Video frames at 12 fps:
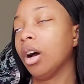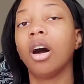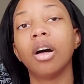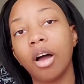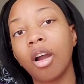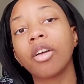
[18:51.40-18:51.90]

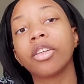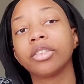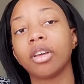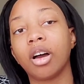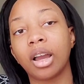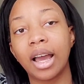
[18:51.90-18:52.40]
Our other
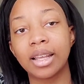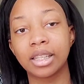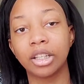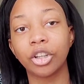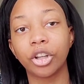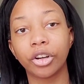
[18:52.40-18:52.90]
dog
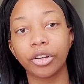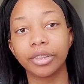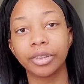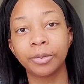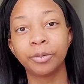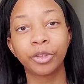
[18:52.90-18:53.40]
hasn't
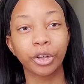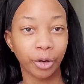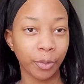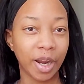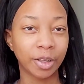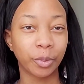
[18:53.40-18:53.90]
learned the
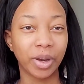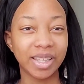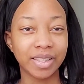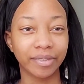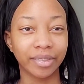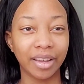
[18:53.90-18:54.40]
correct ways
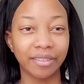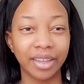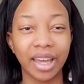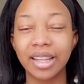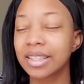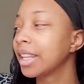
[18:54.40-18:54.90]
of life
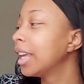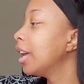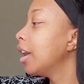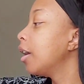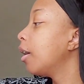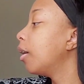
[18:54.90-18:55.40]
yet.
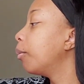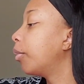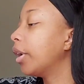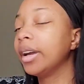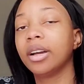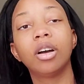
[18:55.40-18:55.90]

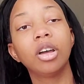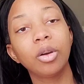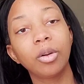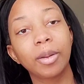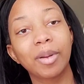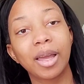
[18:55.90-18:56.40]
But,
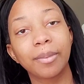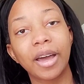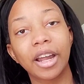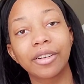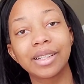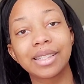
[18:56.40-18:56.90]
and my
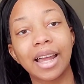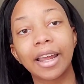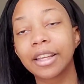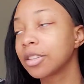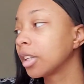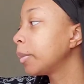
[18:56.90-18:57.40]
battery's dying,
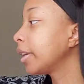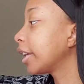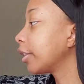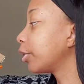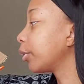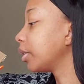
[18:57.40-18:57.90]
so let me get
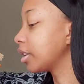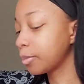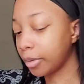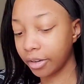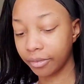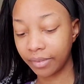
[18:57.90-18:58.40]
through this
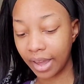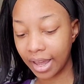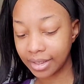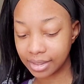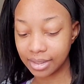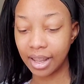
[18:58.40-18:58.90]
part
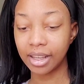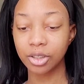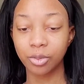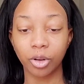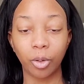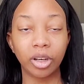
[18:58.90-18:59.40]
fast. Next,
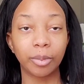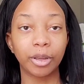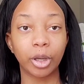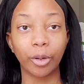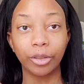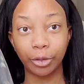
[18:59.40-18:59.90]
we're going to be
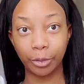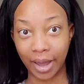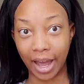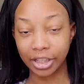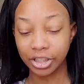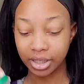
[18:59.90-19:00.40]
going through
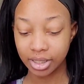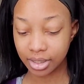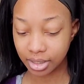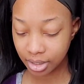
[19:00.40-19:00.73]
patches.